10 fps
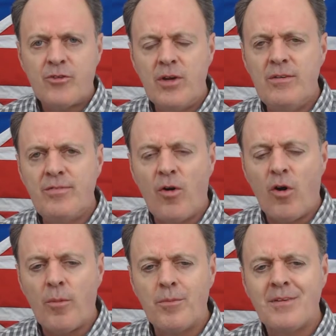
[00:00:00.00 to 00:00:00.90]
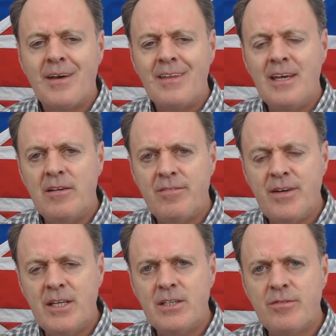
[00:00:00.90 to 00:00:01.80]
Three forms. The
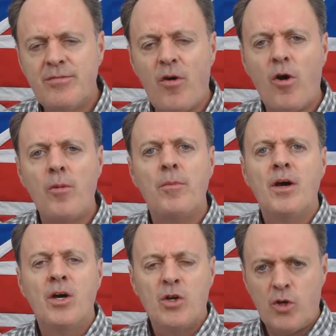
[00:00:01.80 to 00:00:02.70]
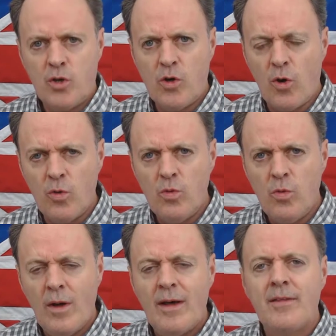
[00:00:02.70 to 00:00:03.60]
infinitive form,
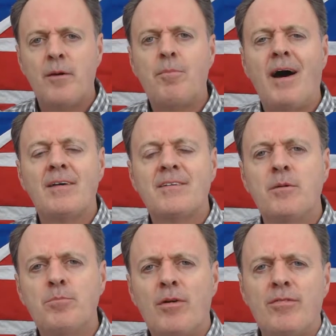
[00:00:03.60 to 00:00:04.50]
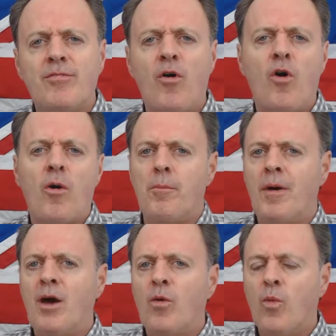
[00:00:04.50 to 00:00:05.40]
go. The past simple
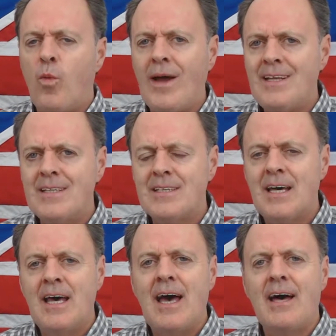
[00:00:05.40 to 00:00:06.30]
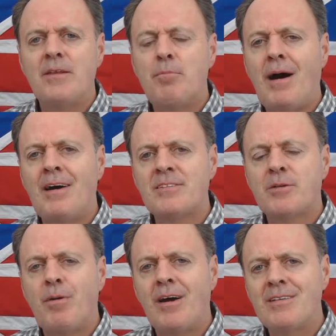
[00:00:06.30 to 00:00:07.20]
form, went. And the
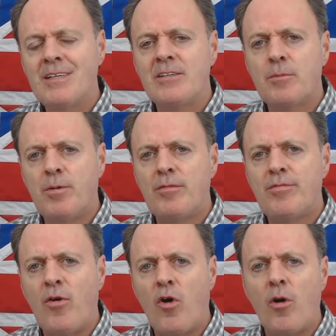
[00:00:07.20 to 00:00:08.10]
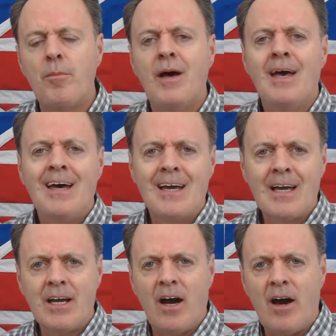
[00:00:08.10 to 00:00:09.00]
past participle form,
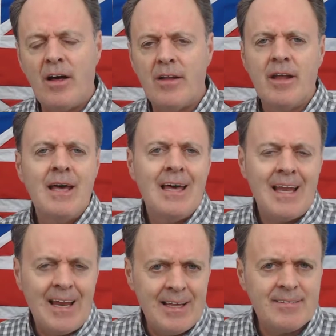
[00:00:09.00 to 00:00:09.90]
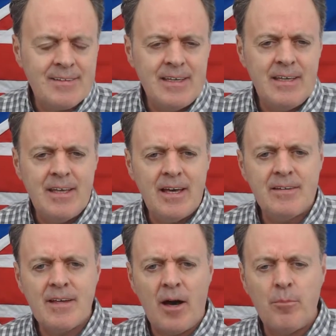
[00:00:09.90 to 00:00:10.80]
gone. Let's see the
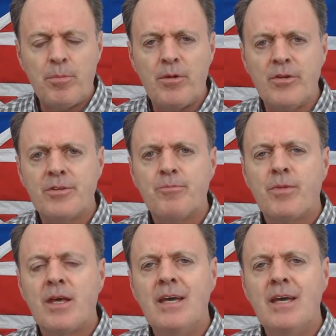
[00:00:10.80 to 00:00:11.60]
examples.